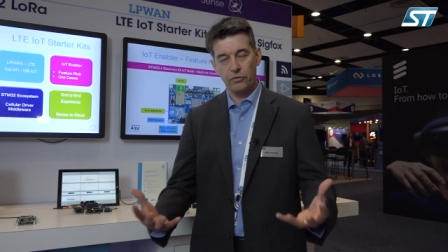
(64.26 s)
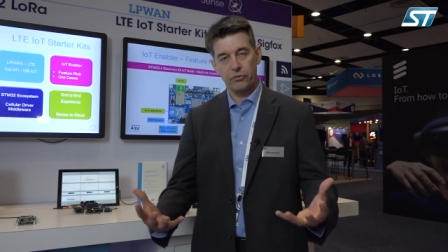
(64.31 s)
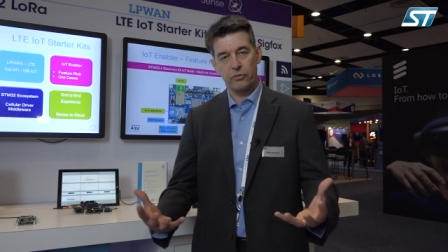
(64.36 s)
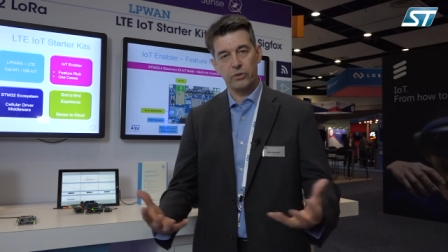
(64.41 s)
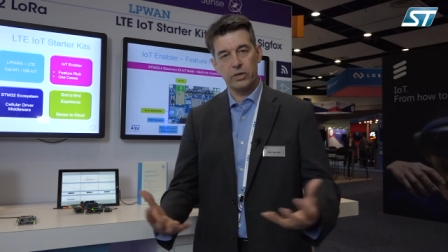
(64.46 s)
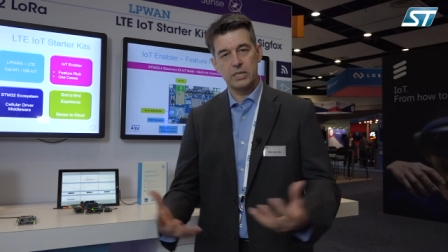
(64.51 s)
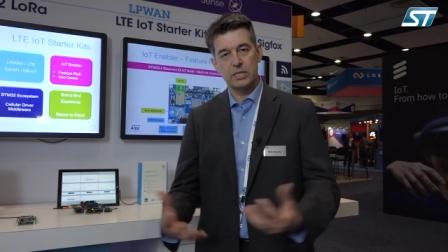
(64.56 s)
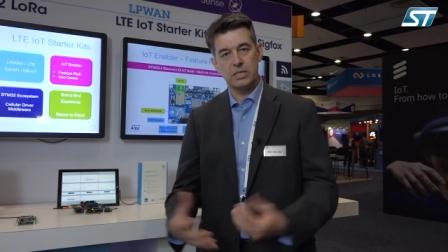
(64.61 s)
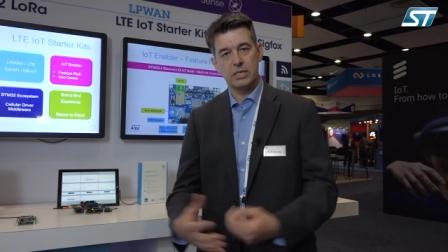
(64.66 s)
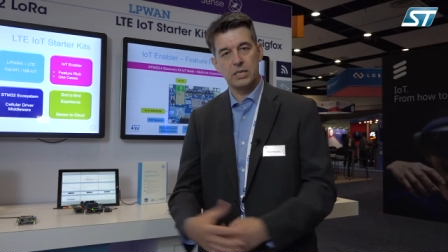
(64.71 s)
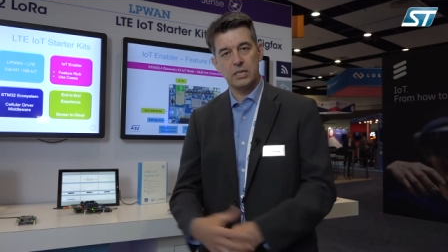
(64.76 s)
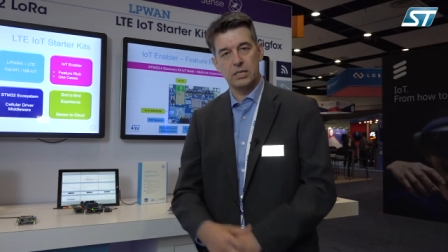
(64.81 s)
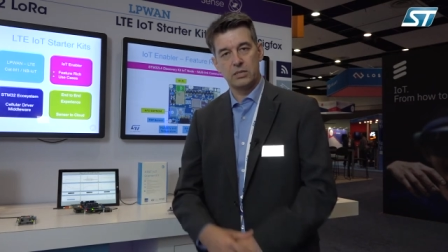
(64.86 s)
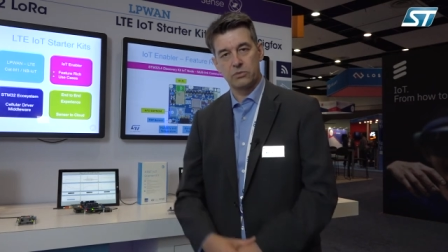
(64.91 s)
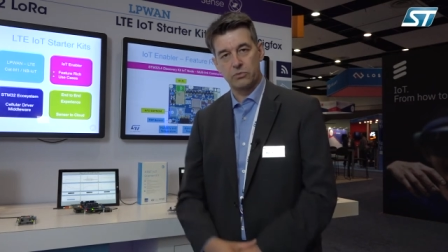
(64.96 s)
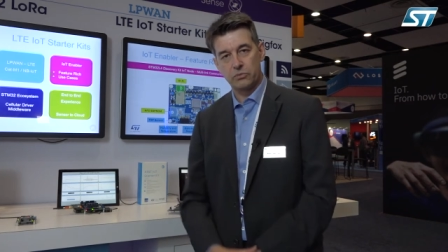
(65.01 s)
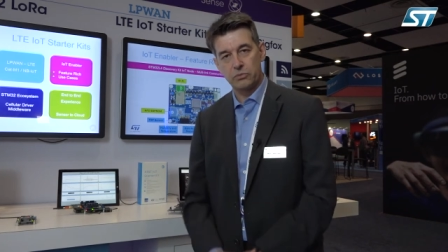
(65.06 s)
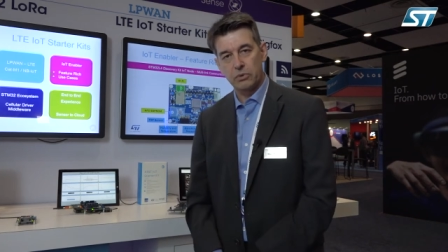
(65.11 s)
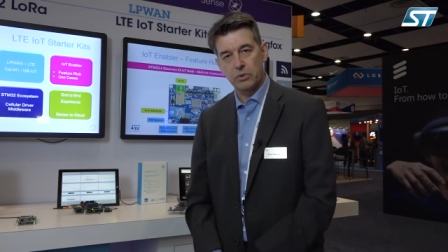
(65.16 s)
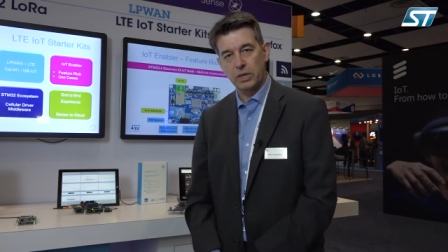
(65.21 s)
for ST
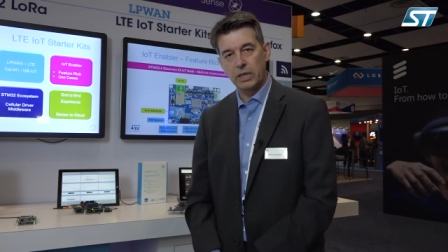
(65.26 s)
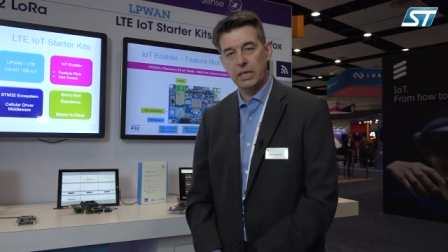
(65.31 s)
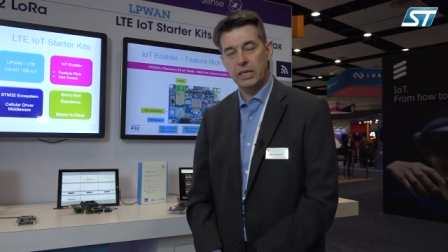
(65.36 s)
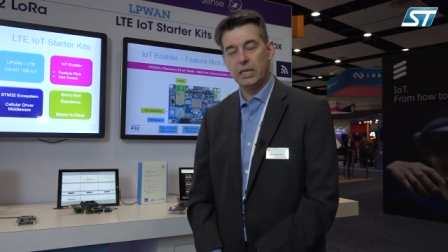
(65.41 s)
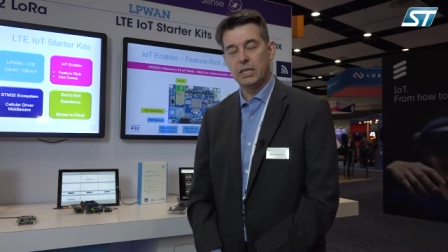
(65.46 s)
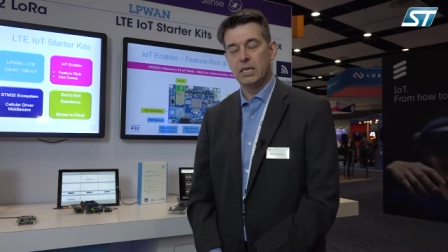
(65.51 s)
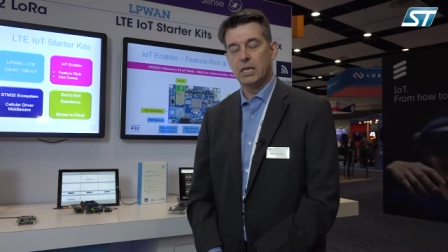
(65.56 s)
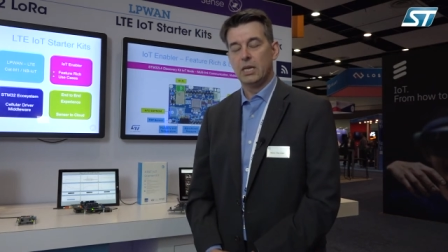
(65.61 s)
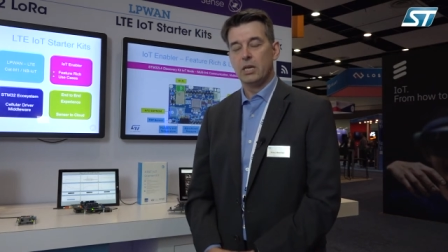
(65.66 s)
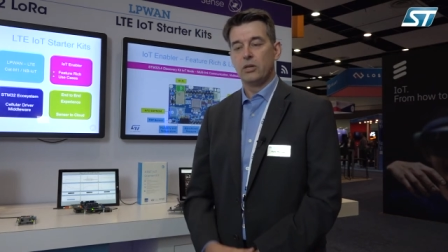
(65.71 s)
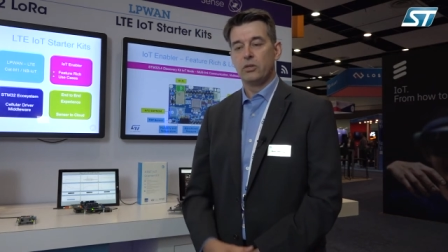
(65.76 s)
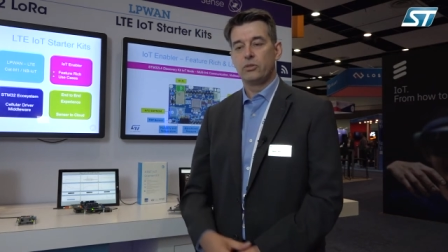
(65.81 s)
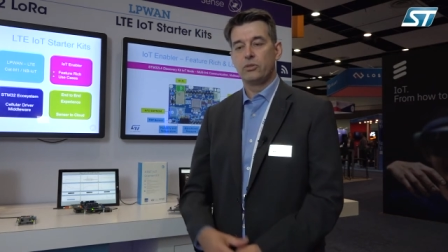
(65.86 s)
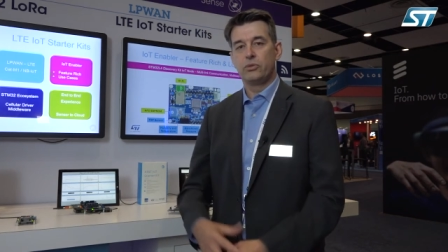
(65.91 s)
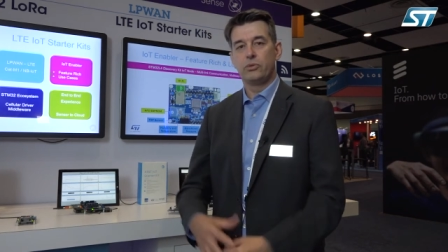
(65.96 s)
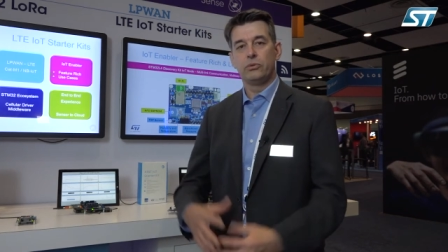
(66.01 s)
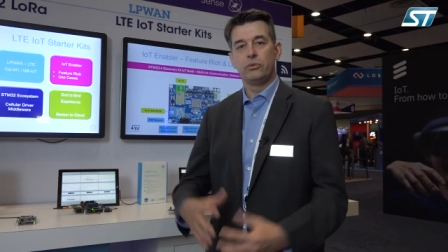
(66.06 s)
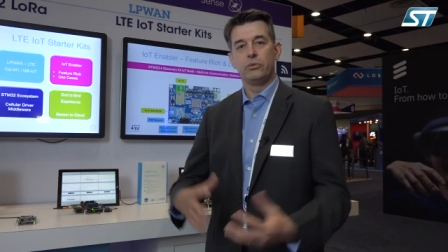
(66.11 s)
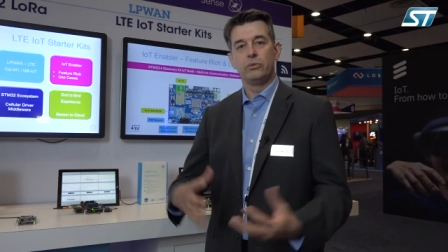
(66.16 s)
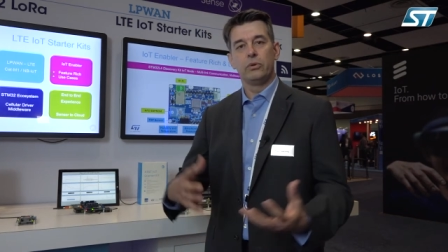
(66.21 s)
is really
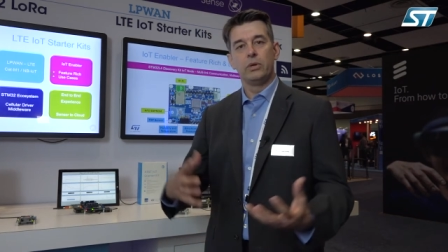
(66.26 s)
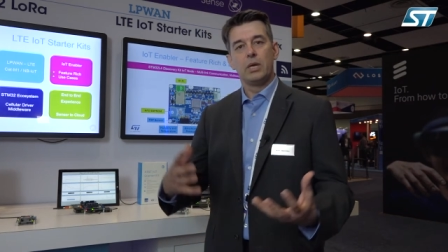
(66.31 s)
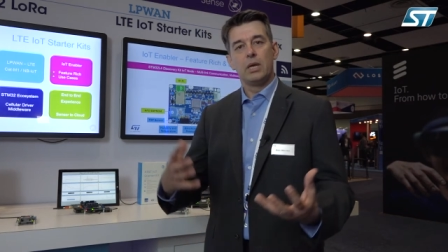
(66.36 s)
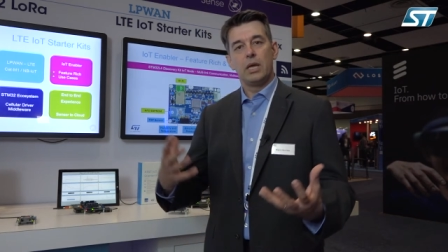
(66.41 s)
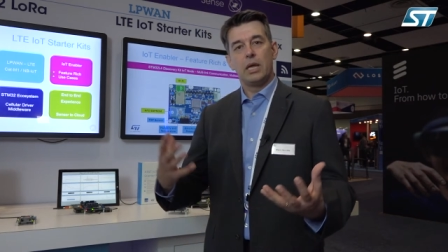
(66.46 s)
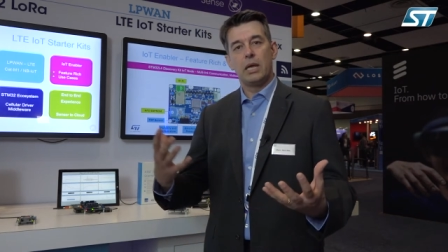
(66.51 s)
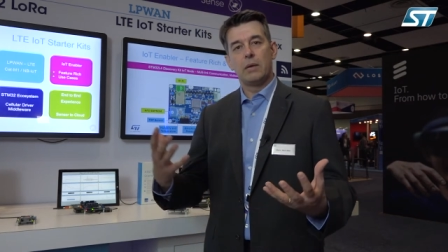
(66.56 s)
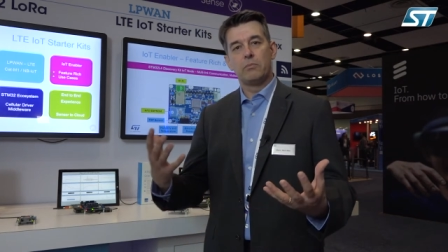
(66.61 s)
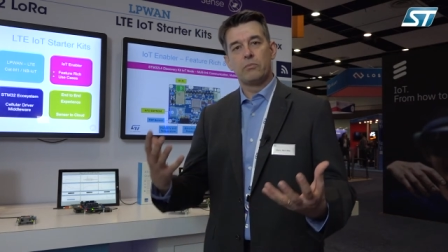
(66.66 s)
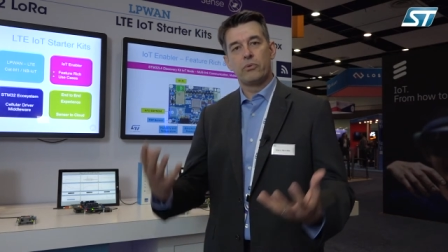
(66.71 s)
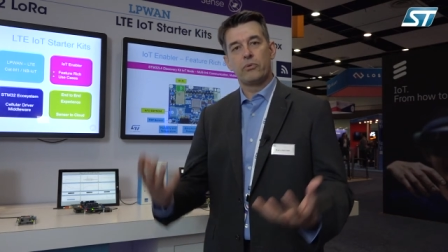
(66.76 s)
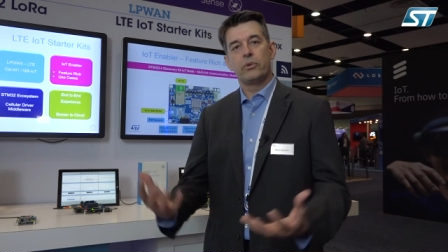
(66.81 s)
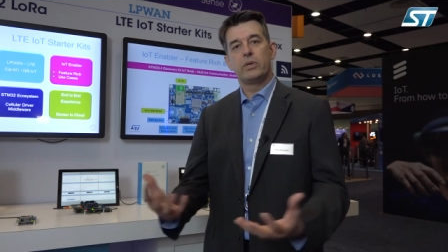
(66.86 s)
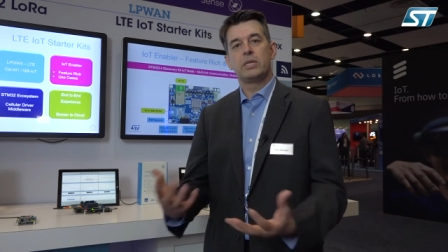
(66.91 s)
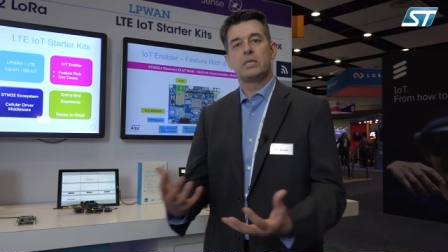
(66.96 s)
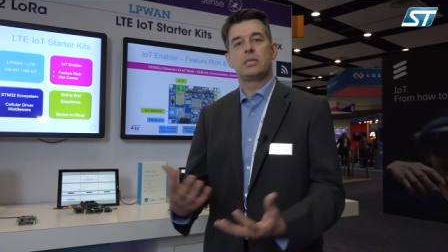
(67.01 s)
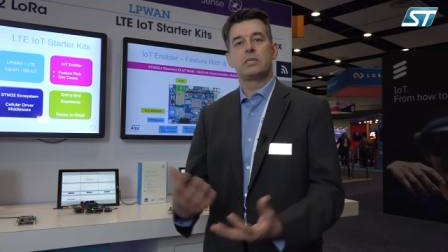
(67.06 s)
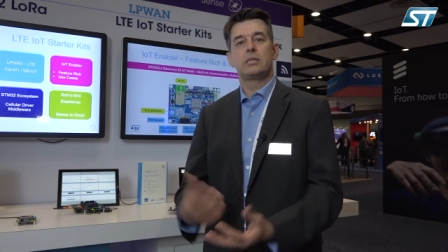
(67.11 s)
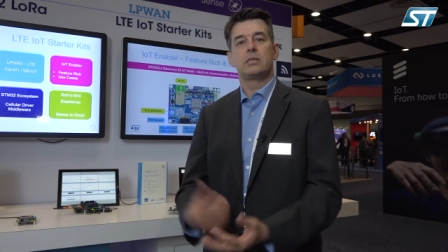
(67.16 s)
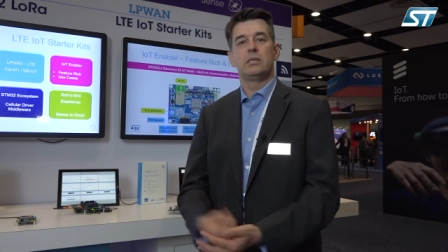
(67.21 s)
to
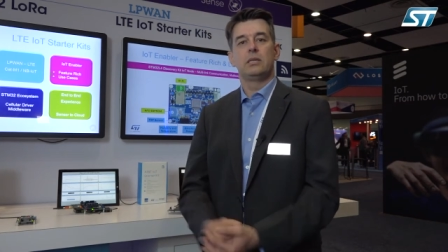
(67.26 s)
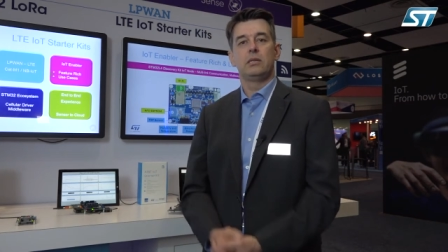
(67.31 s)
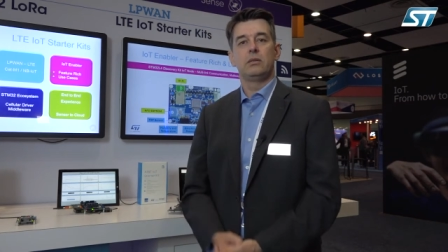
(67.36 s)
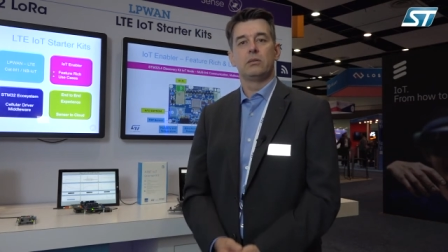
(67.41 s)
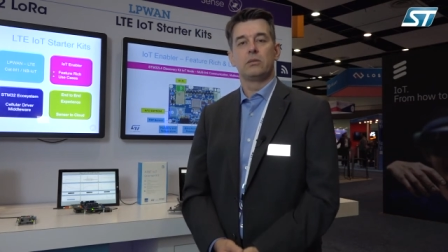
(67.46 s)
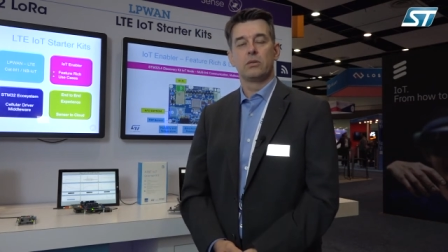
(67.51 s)
embrace the,